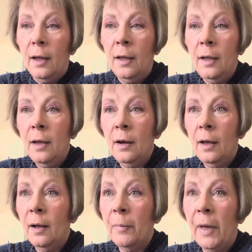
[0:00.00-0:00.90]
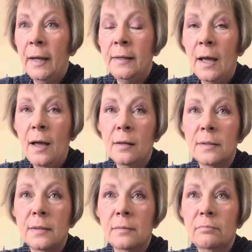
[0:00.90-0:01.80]
And I
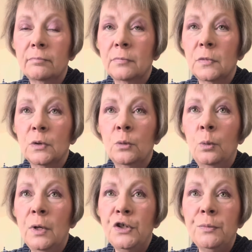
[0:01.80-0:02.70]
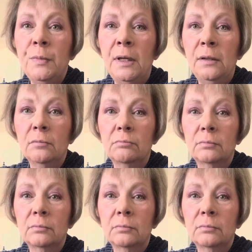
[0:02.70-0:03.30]
guess wish me